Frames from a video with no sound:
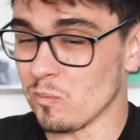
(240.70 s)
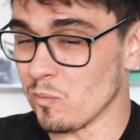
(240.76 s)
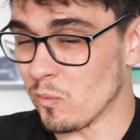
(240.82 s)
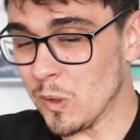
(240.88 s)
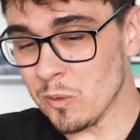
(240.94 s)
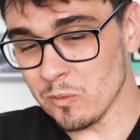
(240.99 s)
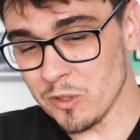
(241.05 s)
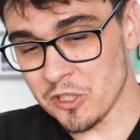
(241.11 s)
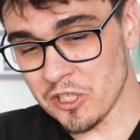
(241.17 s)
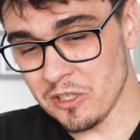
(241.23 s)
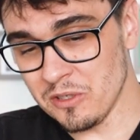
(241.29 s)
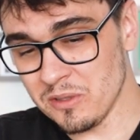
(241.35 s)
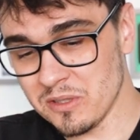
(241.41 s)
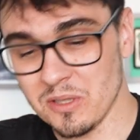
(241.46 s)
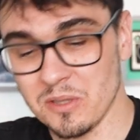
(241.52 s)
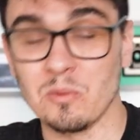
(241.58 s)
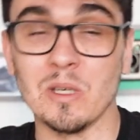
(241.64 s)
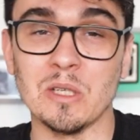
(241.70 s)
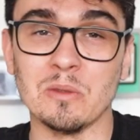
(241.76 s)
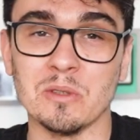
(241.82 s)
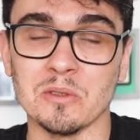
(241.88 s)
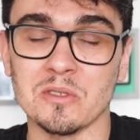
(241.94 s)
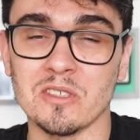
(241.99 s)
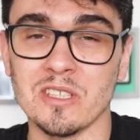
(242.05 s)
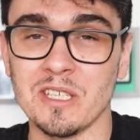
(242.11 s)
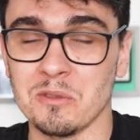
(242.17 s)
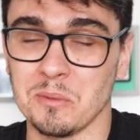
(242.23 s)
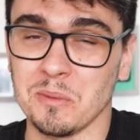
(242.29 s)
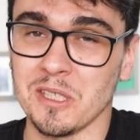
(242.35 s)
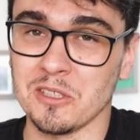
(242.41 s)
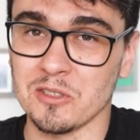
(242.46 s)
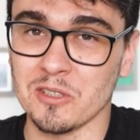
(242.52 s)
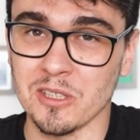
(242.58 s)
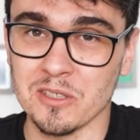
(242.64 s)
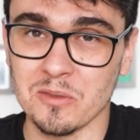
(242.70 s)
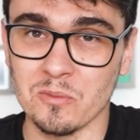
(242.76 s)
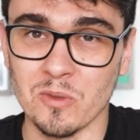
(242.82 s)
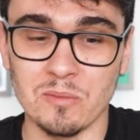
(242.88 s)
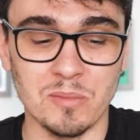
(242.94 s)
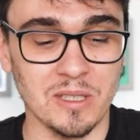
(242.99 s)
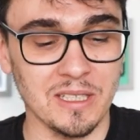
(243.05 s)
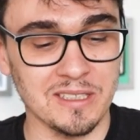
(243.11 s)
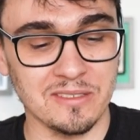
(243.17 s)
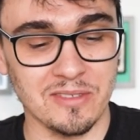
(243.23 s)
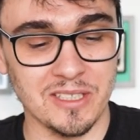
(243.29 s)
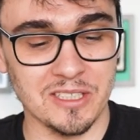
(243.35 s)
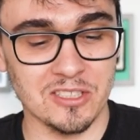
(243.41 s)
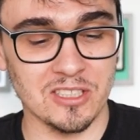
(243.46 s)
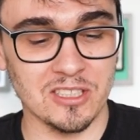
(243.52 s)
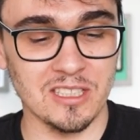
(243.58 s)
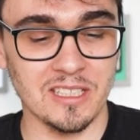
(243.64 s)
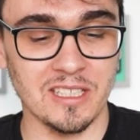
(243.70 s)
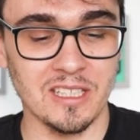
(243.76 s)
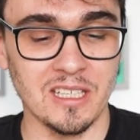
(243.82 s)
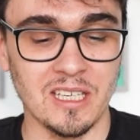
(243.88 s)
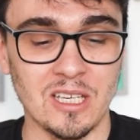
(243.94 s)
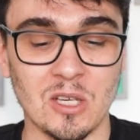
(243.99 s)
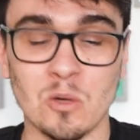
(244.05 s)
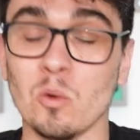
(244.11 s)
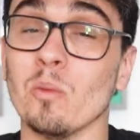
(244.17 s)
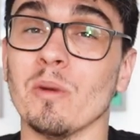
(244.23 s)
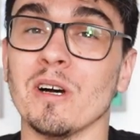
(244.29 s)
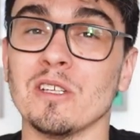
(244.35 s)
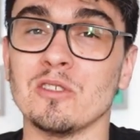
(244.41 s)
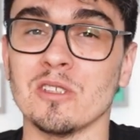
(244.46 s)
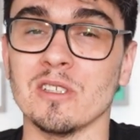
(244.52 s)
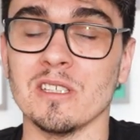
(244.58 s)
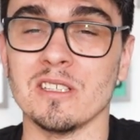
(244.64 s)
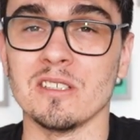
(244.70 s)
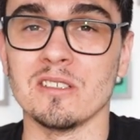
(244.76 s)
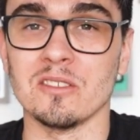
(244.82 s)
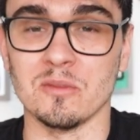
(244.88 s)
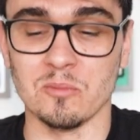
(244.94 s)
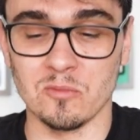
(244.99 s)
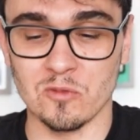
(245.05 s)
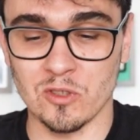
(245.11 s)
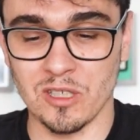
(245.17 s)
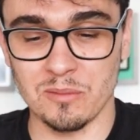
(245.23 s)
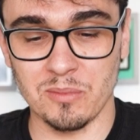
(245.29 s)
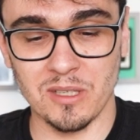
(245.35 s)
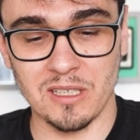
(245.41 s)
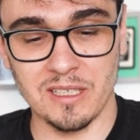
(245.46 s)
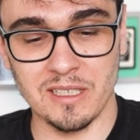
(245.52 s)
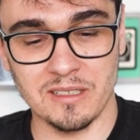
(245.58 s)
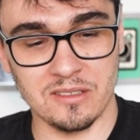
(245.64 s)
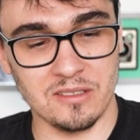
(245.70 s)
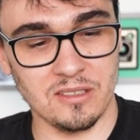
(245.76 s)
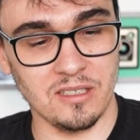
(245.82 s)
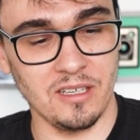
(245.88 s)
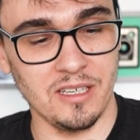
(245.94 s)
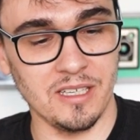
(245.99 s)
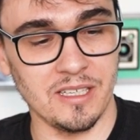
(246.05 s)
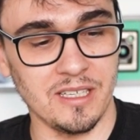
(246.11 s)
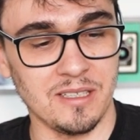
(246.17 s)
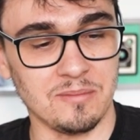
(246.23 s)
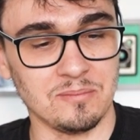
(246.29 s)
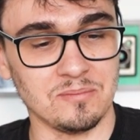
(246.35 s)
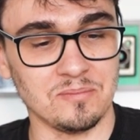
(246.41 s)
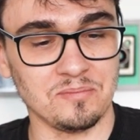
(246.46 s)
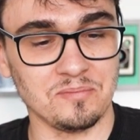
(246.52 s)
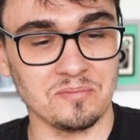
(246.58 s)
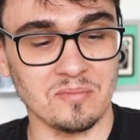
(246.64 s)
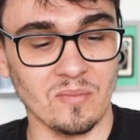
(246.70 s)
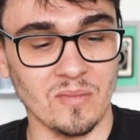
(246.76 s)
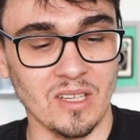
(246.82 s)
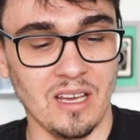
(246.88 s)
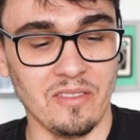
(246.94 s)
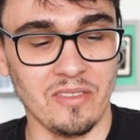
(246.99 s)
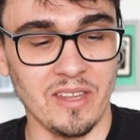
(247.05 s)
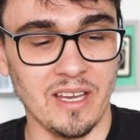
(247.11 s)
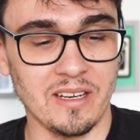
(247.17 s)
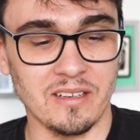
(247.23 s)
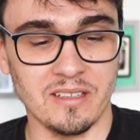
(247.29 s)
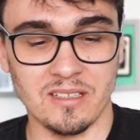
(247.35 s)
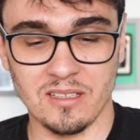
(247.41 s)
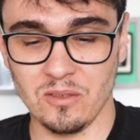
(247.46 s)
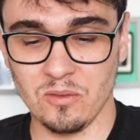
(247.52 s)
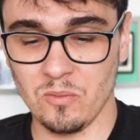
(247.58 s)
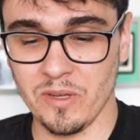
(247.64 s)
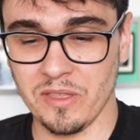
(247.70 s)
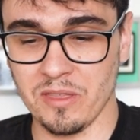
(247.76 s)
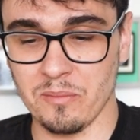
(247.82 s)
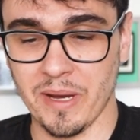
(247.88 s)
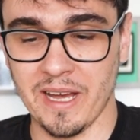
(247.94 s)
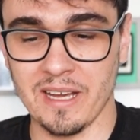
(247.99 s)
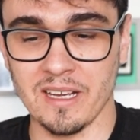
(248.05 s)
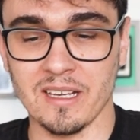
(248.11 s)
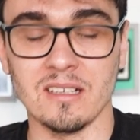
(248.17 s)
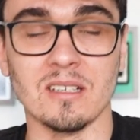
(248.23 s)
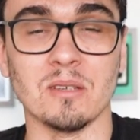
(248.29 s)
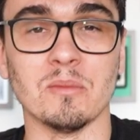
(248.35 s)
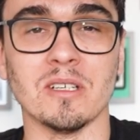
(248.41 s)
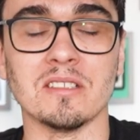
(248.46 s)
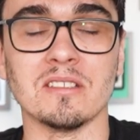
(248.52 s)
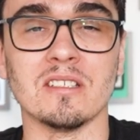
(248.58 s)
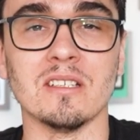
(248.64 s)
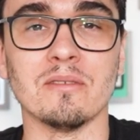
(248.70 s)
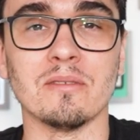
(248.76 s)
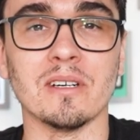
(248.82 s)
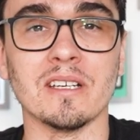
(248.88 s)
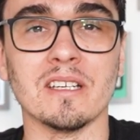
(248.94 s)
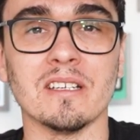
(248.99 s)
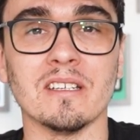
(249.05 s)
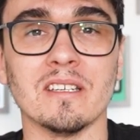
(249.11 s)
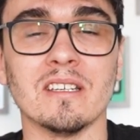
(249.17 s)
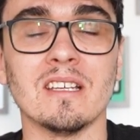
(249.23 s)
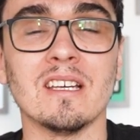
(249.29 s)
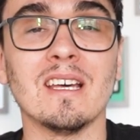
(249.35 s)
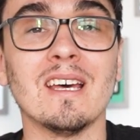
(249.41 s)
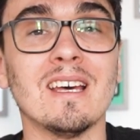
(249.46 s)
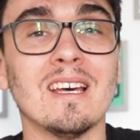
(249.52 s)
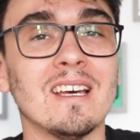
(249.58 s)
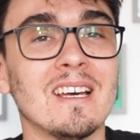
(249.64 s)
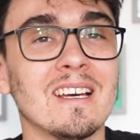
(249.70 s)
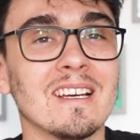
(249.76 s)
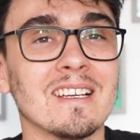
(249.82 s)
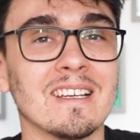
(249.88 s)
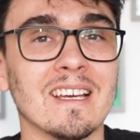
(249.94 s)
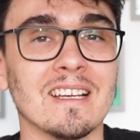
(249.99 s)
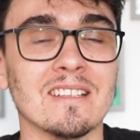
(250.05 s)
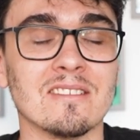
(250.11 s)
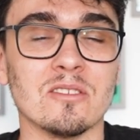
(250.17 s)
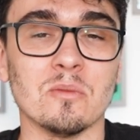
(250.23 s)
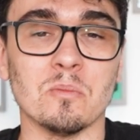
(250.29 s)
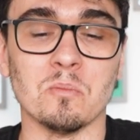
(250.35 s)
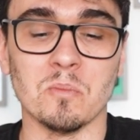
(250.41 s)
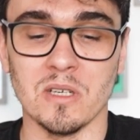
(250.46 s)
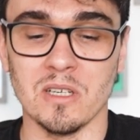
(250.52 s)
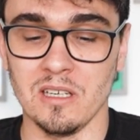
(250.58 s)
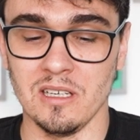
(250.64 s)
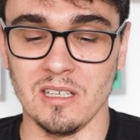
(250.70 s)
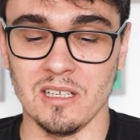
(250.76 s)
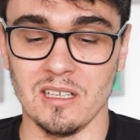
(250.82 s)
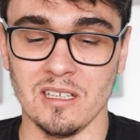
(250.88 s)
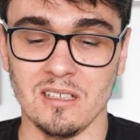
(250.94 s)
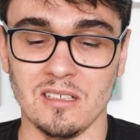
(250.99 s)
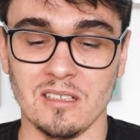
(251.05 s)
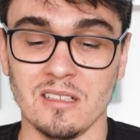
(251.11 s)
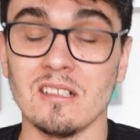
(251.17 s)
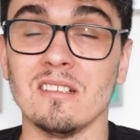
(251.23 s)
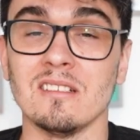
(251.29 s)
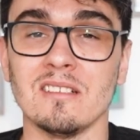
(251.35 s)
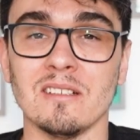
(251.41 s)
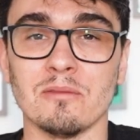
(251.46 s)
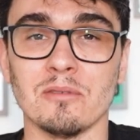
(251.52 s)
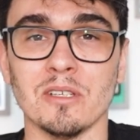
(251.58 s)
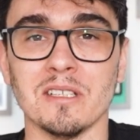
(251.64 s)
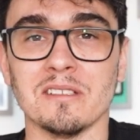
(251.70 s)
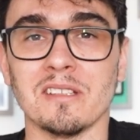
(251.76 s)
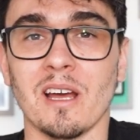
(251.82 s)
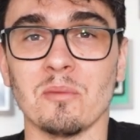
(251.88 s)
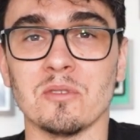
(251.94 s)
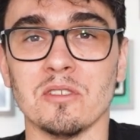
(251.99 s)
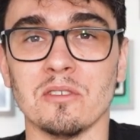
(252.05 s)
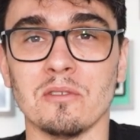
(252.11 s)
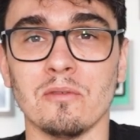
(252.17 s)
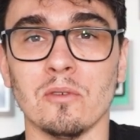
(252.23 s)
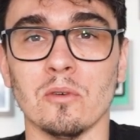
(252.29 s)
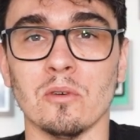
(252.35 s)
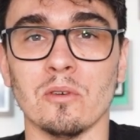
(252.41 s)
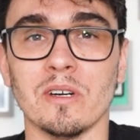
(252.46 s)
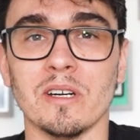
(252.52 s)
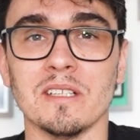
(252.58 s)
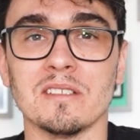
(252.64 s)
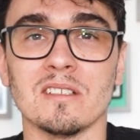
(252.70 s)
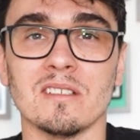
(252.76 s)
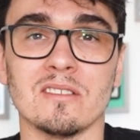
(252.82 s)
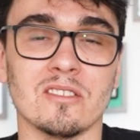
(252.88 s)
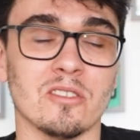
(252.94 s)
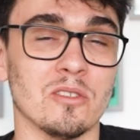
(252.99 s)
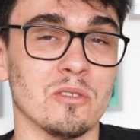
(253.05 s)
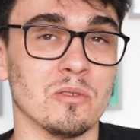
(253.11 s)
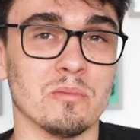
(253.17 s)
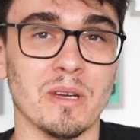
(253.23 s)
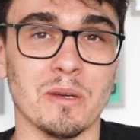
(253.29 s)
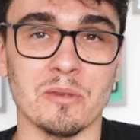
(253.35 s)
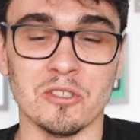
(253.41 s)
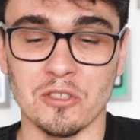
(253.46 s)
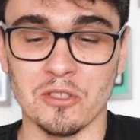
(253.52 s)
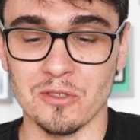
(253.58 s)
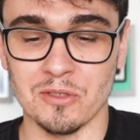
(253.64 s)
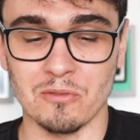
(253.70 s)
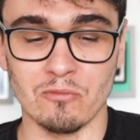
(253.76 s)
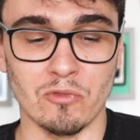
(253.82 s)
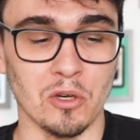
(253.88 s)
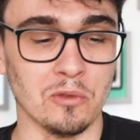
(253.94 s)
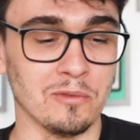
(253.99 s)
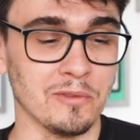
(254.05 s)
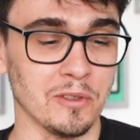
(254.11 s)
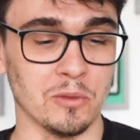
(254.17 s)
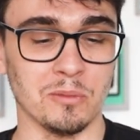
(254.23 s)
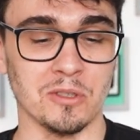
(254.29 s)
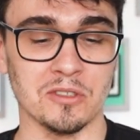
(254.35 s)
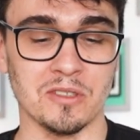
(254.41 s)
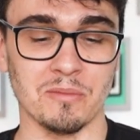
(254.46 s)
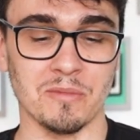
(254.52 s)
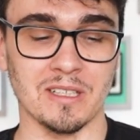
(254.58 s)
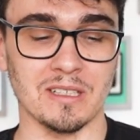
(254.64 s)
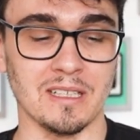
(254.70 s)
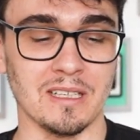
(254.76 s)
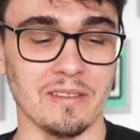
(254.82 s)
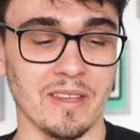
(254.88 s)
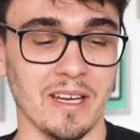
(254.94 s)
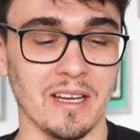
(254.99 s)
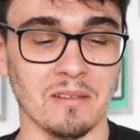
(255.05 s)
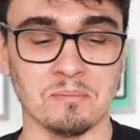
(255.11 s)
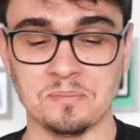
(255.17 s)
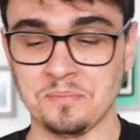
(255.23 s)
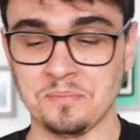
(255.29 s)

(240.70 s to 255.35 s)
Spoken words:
What we shoot, well, we'll see. We might try some wet plate eventually. We might try some dry plate. And then with the back, I might see if I can get some different adapters for it to maybe shoot some roll film or something like that.